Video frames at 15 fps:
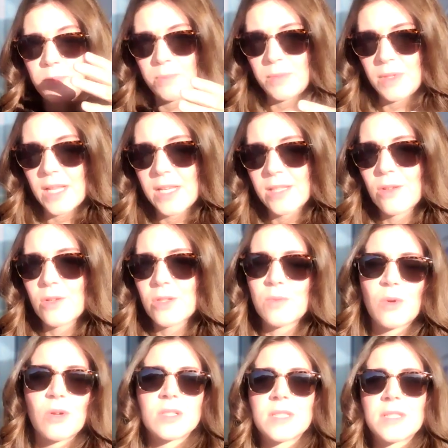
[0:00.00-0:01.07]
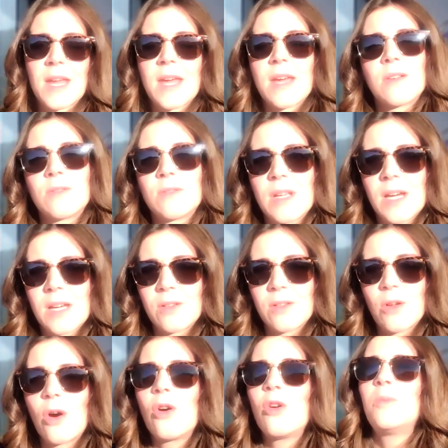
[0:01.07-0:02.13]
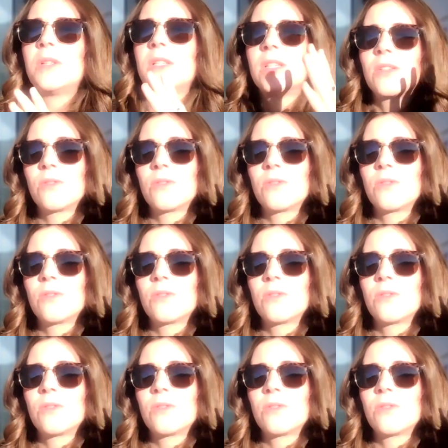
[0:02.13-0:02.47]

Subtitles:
letting those walls down and opening